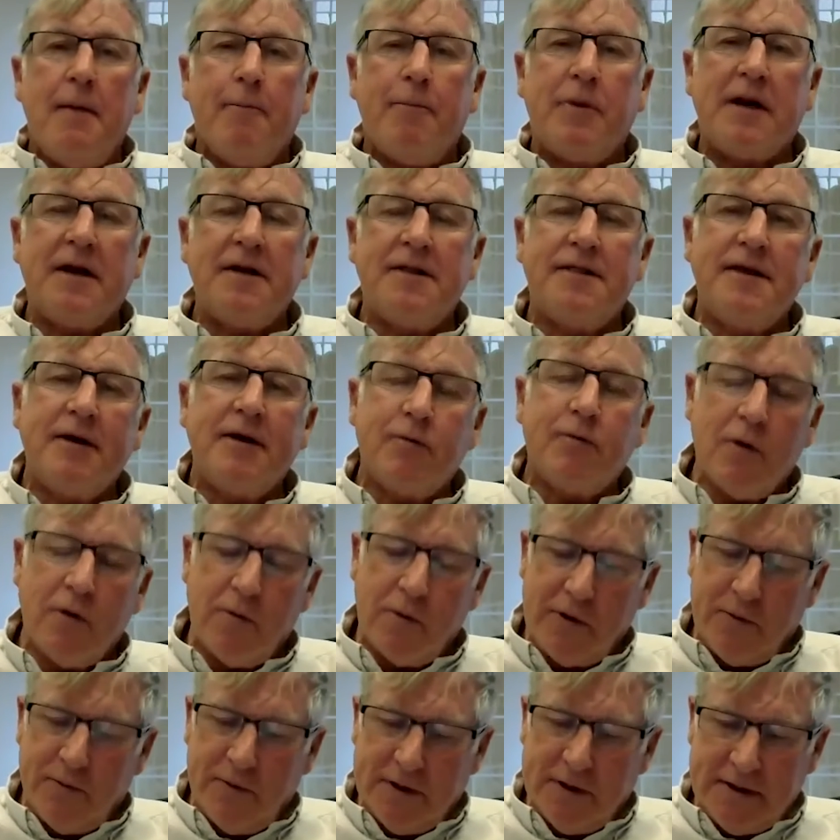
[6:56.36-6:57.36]
But I think what
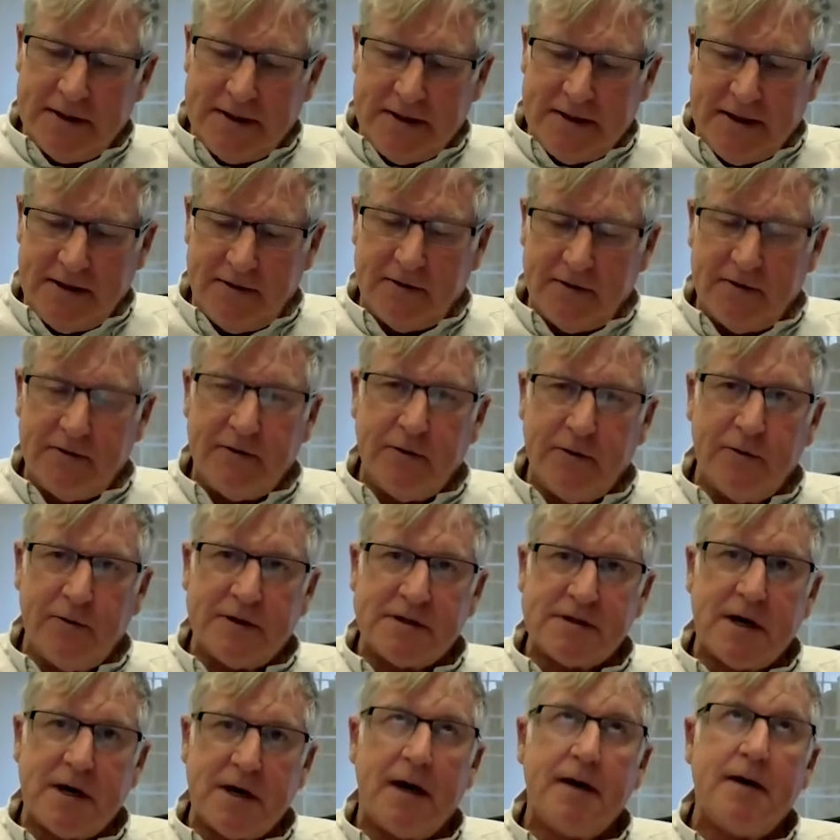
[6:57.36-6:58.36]
we really need to do
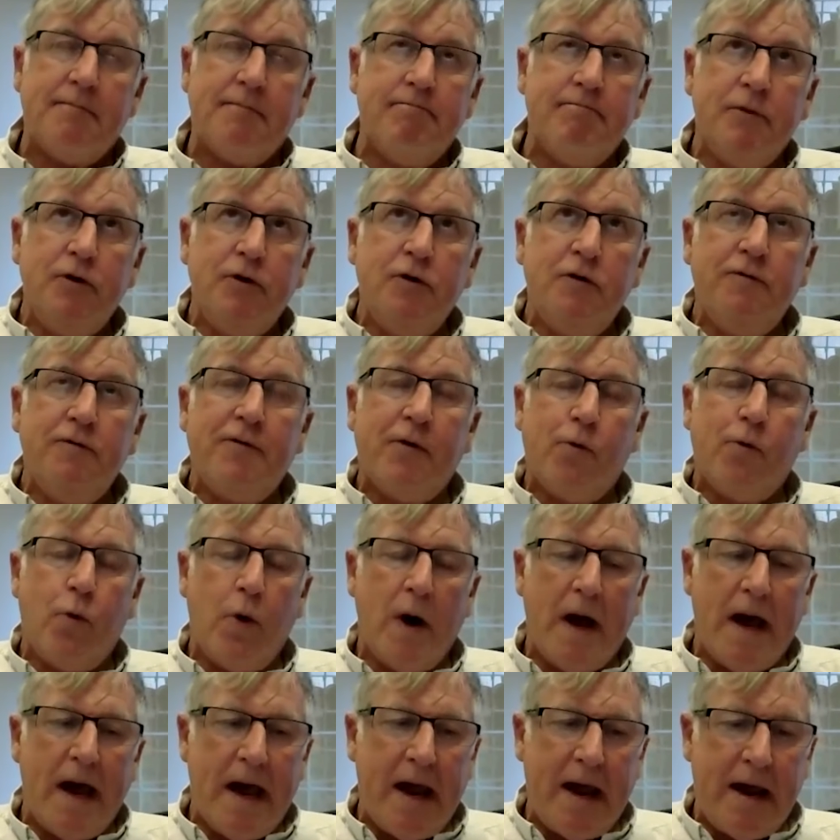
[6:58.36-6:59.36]
is kind of move
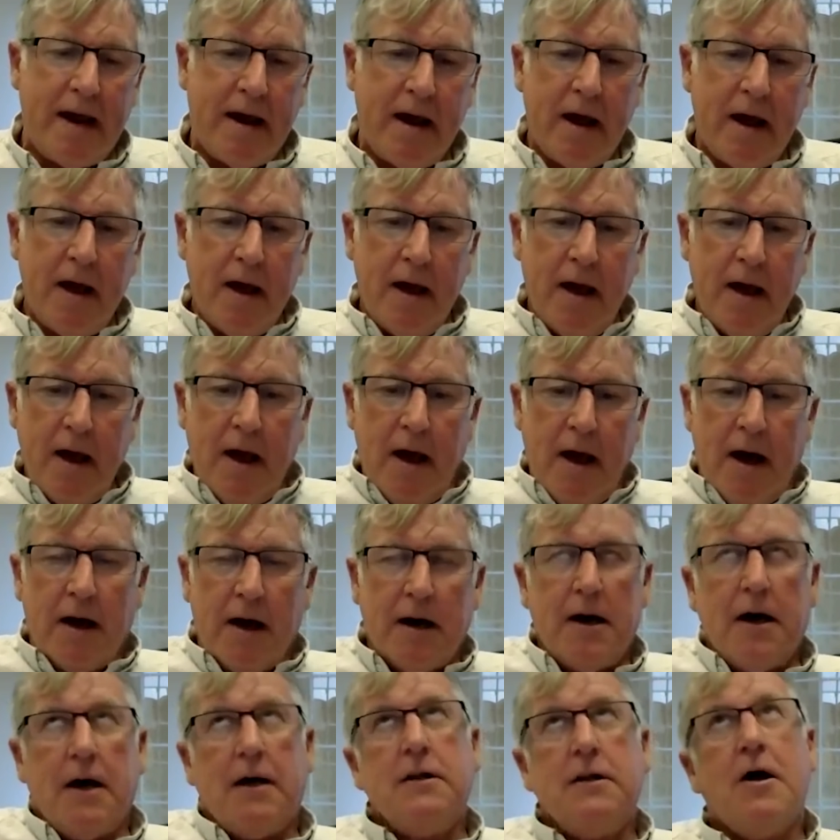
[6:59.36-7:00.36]
away.
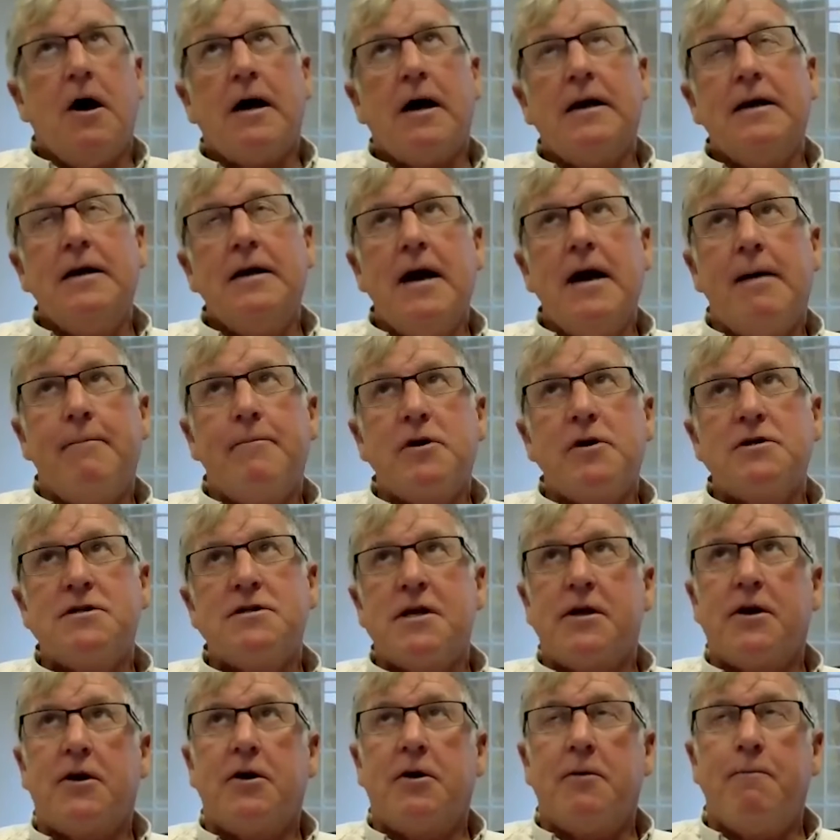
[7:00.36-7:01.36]
A lot of numbers
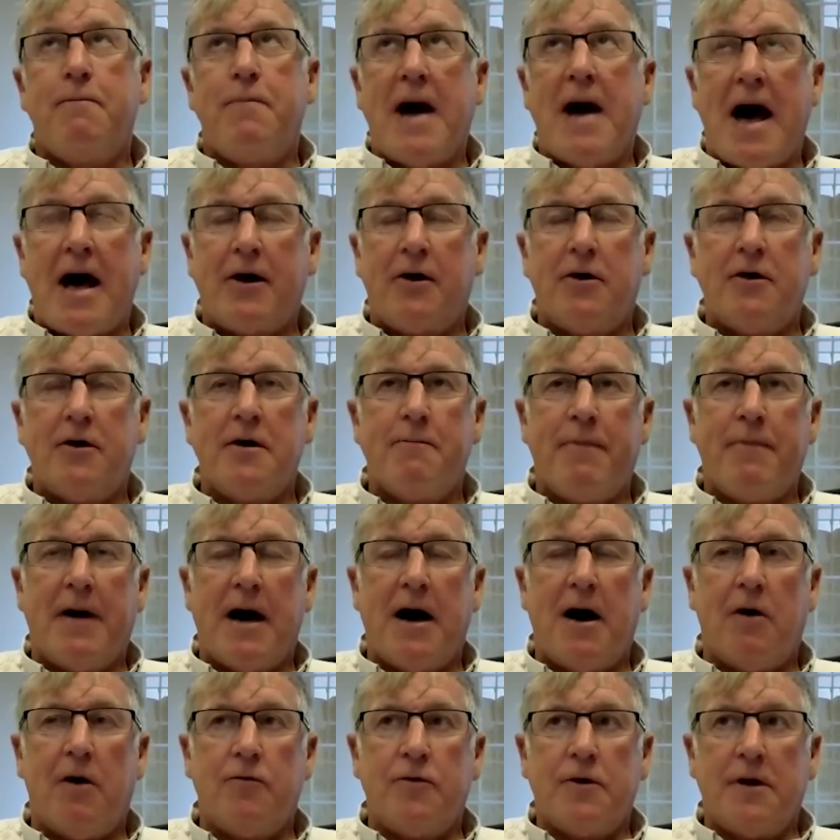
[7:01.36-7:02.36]
that are battered
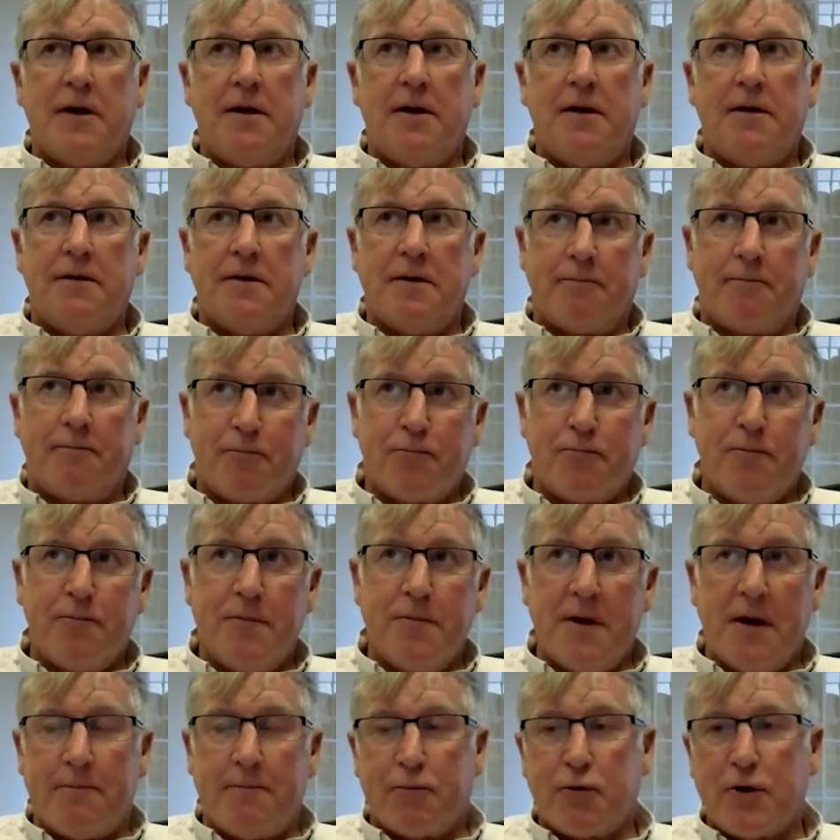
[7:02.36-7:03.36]
about in
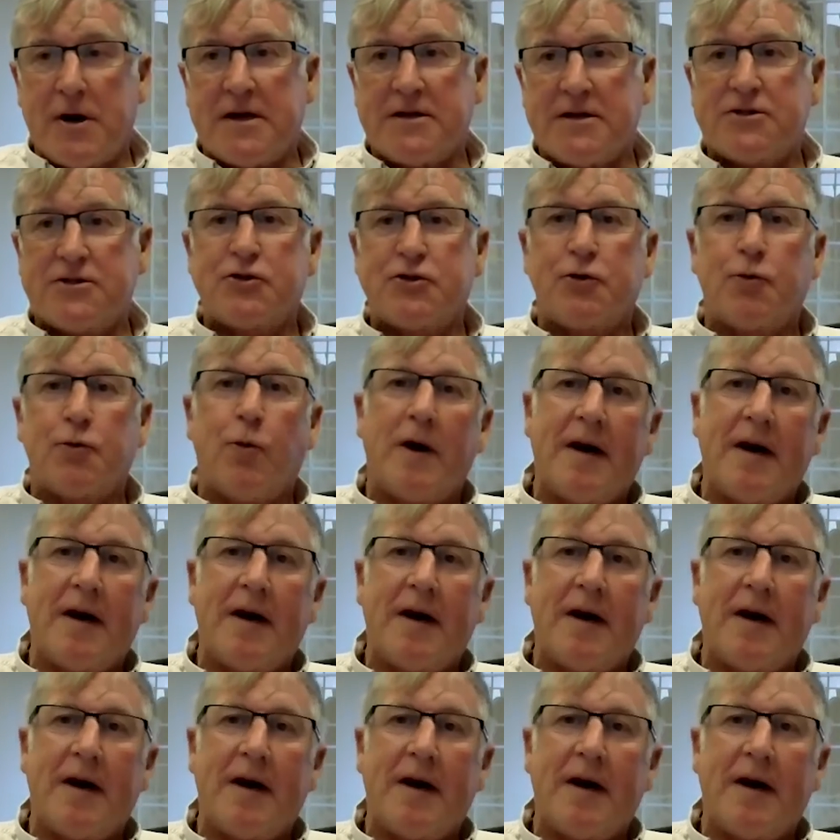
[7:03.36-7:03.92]
the press or